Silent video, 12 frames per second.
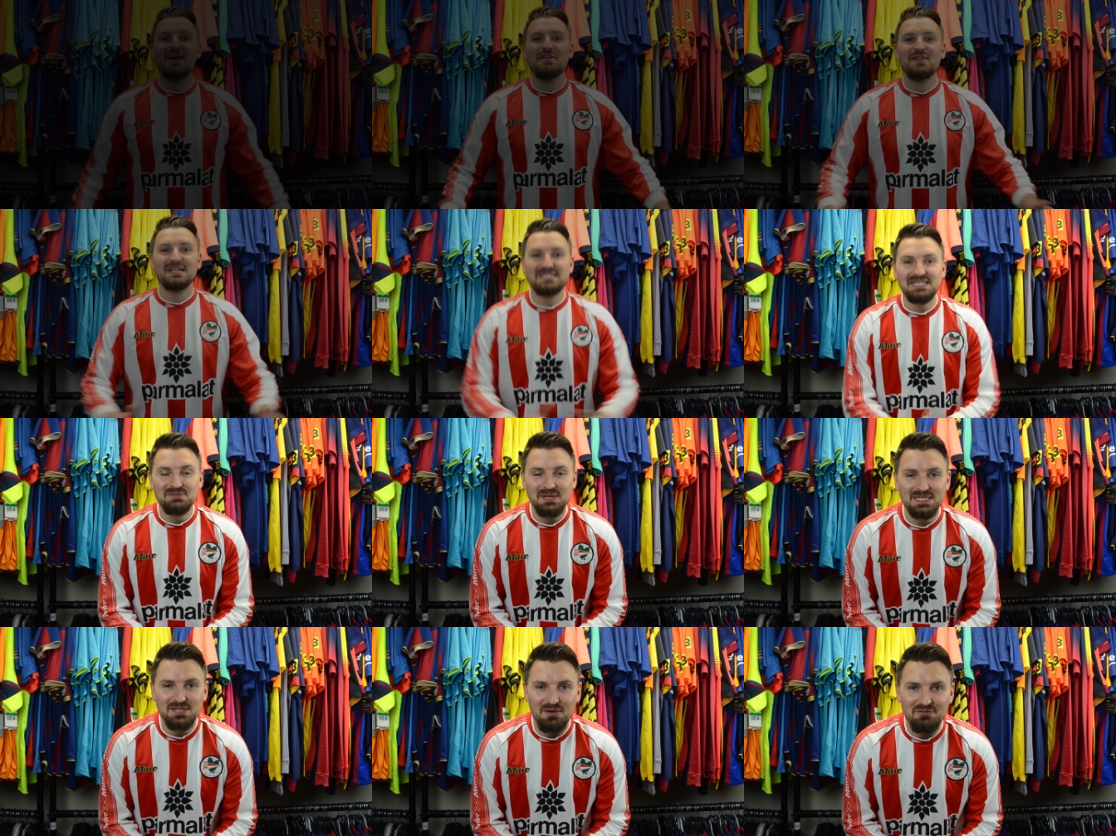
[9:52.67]
That's this
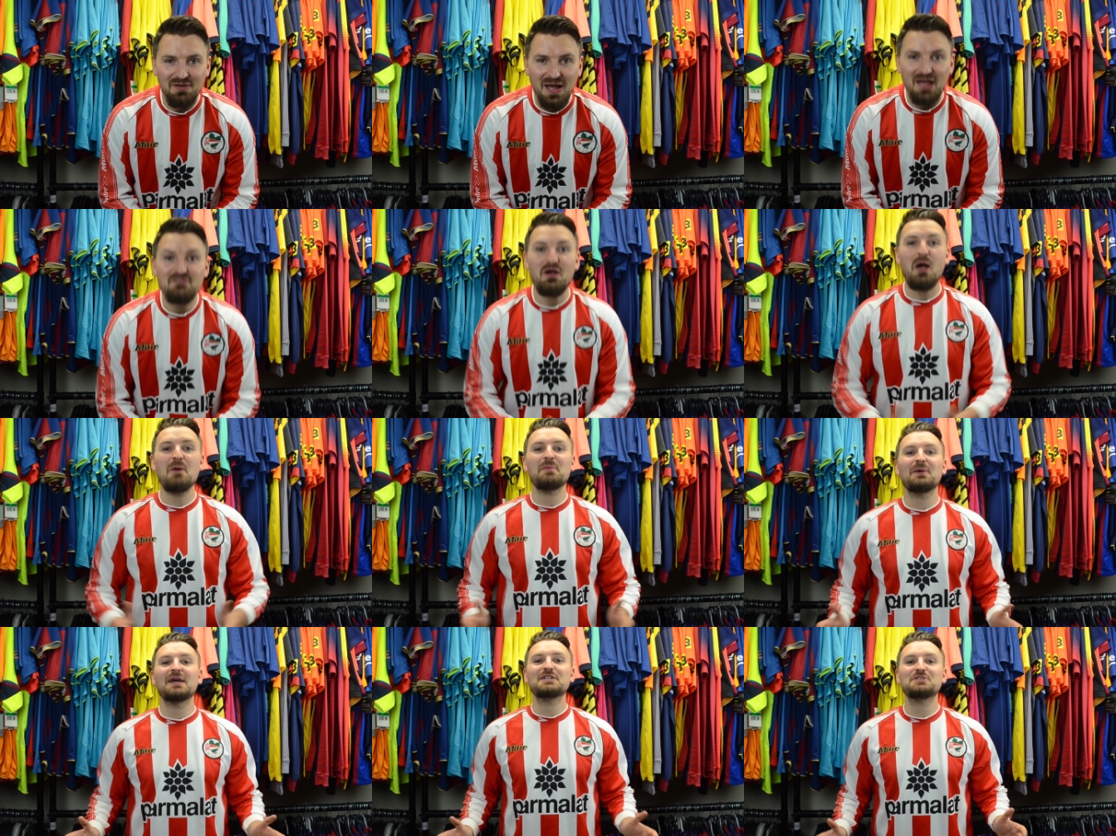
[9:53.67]
week's top five. Hope
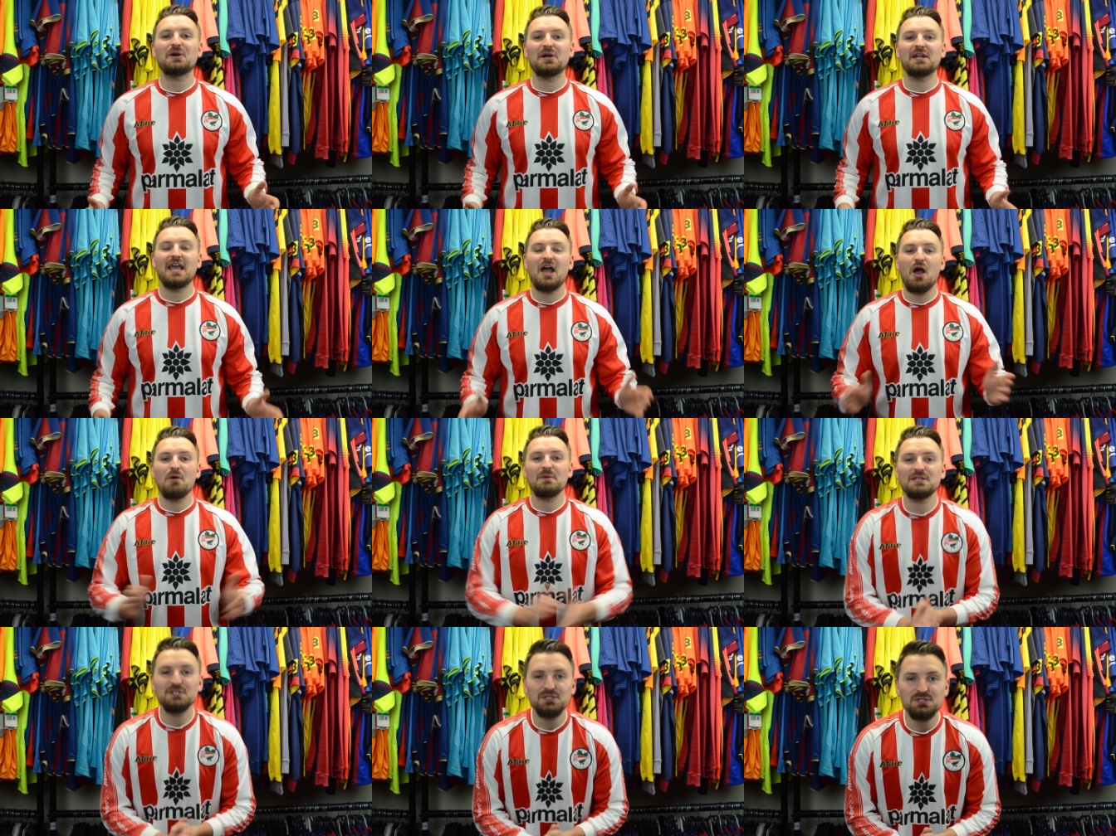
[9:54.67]
you enjoyed it. Hope
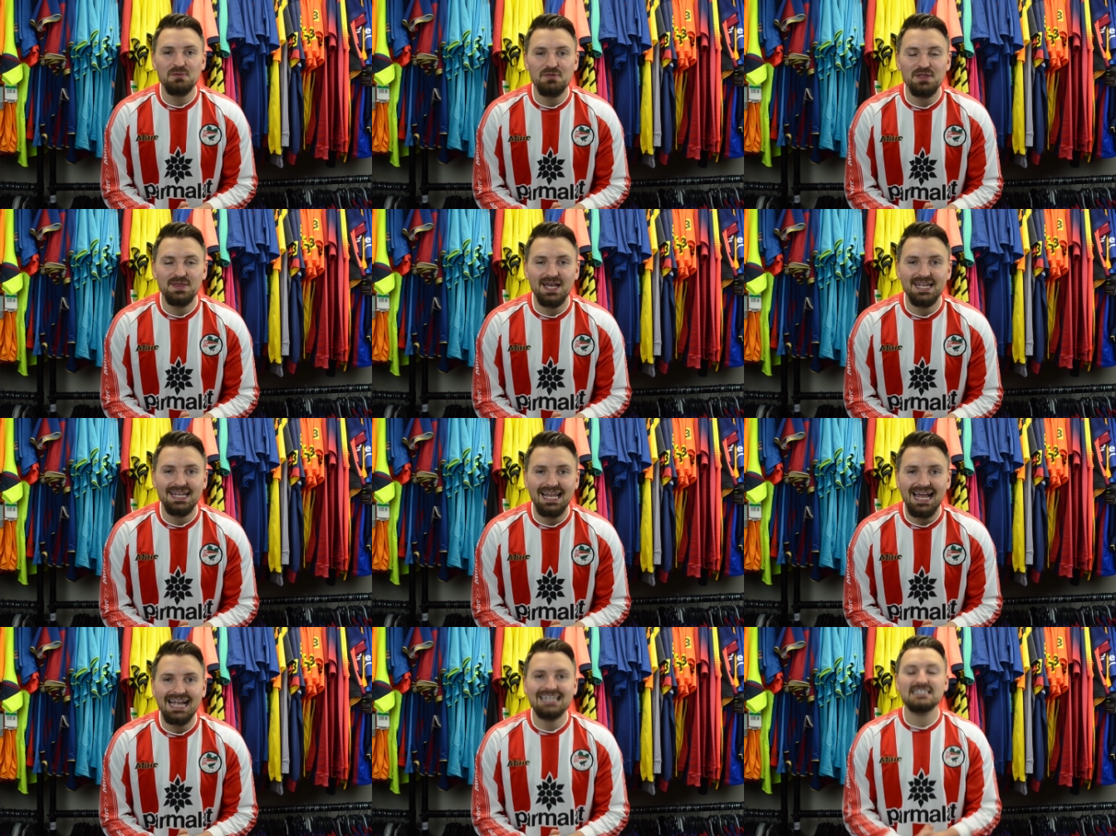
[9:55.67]
you saw something that you
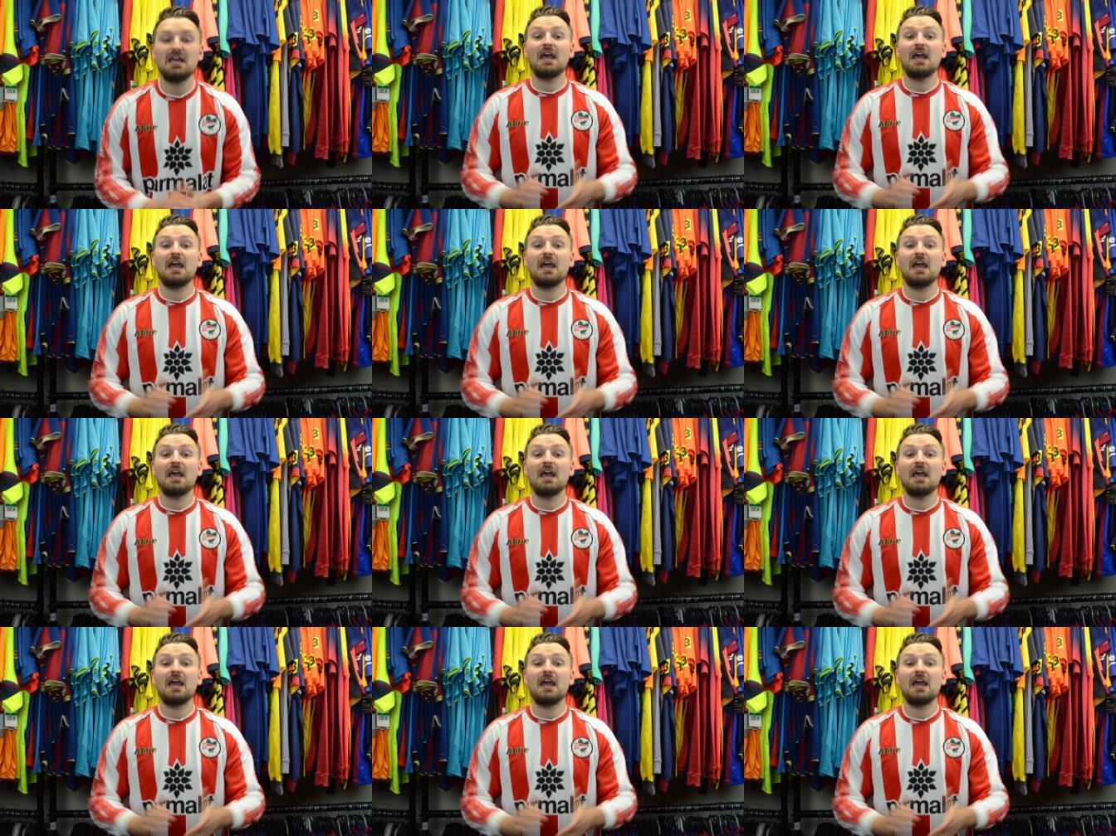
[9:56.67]
liked.